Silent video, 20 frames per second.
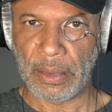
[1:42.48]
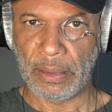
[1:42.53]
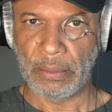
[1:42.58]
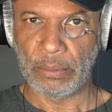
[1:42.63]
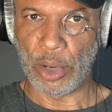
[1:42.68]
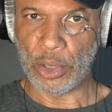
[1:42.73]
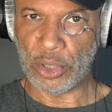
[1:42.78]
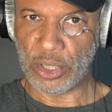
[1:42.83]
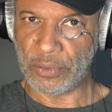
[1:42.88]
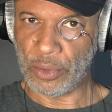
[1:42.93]

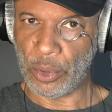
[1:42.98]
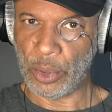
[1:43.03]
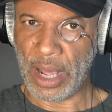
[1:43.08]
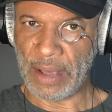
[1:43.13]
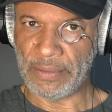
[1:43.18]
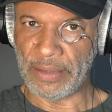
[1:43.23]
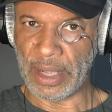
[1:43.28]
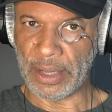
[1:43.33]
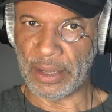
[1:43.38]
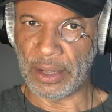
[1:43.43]
Most of you will
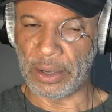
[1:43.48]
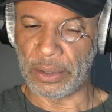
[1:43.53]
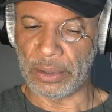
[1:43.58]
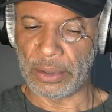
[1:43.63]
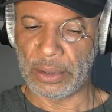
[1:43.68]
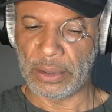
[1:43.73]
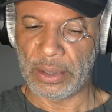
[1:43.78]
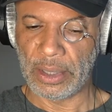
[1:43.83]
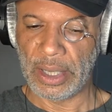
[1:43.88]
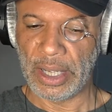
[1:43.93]
have that, though.
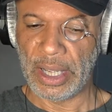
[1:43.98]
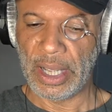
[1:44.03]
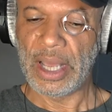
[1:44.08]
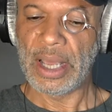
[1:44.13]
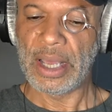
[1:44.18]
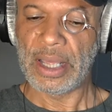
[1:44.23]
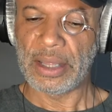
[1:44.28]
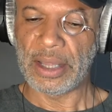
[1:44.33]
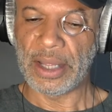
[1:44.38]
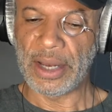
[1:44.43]

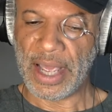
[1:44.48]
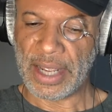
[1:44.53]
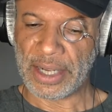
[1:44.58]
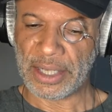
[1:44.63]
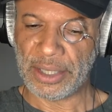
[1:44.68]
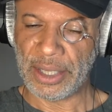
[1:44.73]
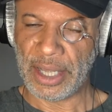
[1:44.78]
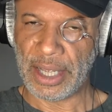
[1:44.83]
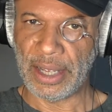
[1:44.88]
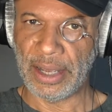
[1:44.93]
The next
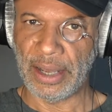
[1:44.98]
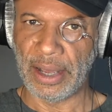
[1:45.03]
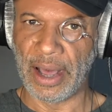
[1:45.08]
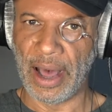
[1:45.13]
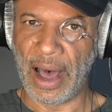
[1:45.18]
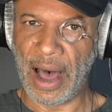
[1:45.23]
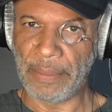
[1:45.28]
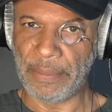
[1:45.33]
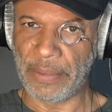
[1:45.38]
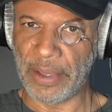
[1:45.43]
thing
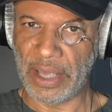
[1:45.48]
up,